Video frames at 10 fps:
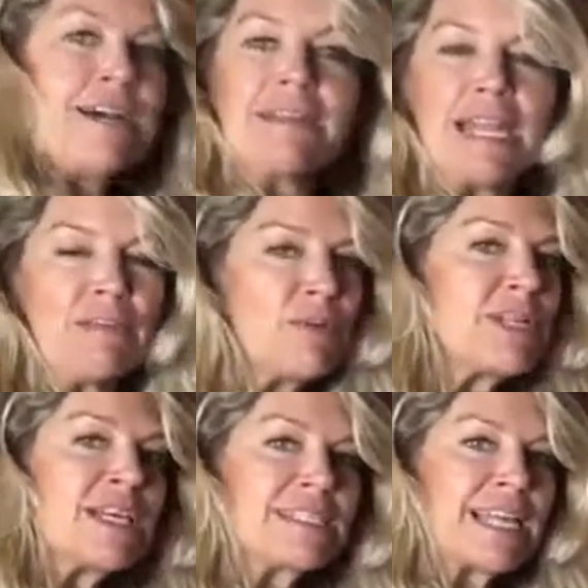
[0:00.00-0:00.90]
Not
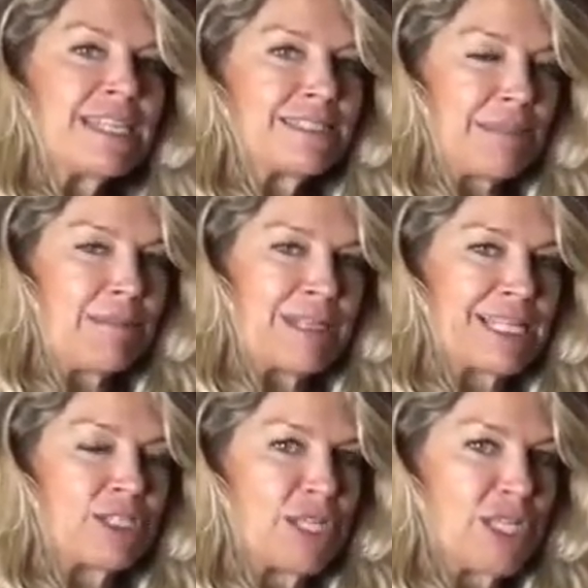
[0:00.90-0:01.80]
everyone does that. Some people
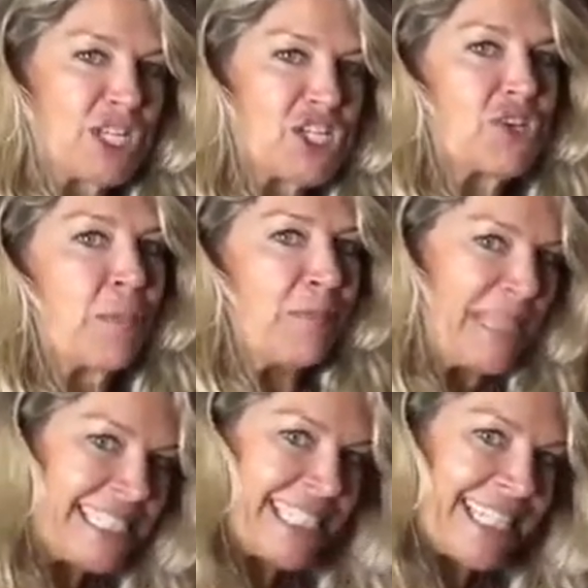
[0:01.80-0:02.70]
like the traditional
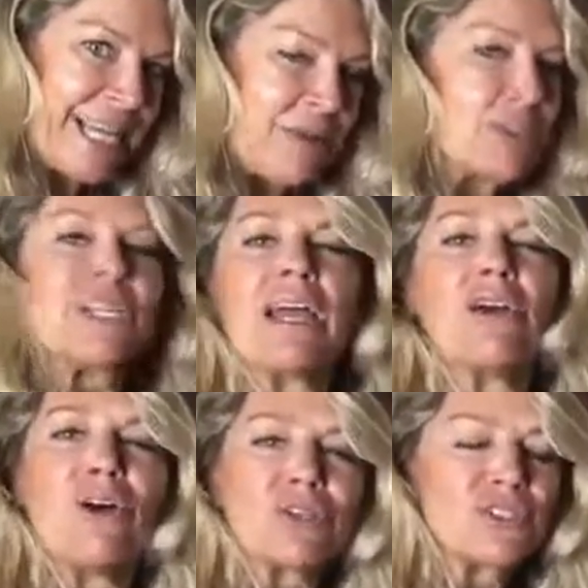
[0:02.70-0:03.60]
mint in it, which I
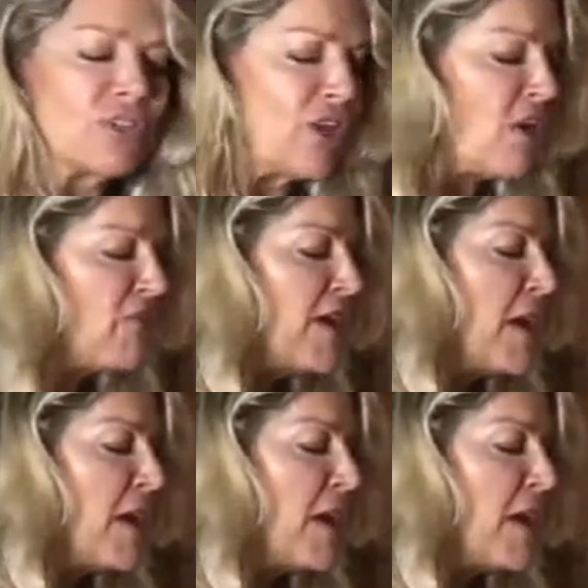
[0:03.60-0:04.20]
also love.